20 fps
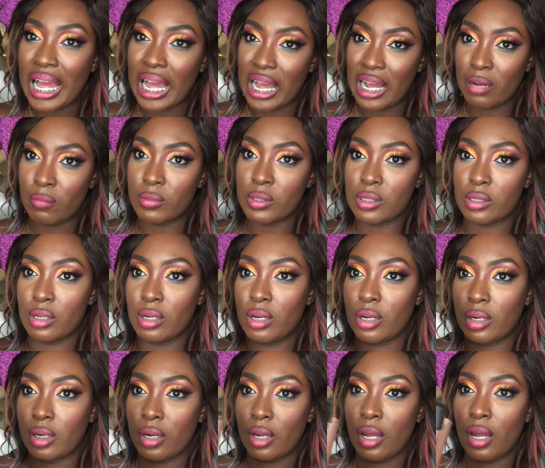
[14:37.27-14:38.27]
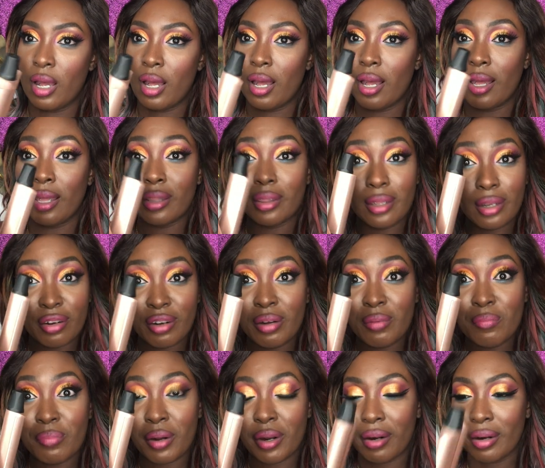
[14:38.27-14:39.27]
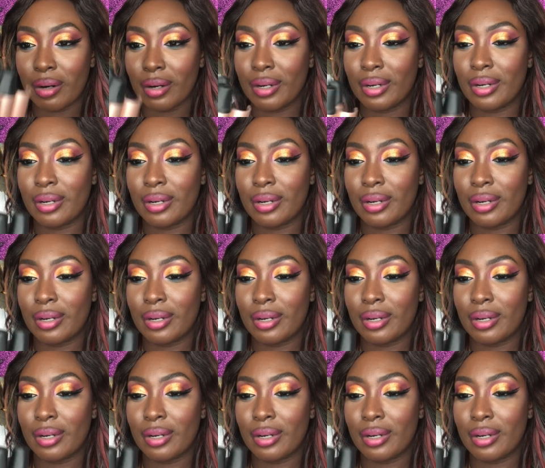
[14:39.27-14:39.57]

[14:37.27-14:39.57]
Amazon, the crimper,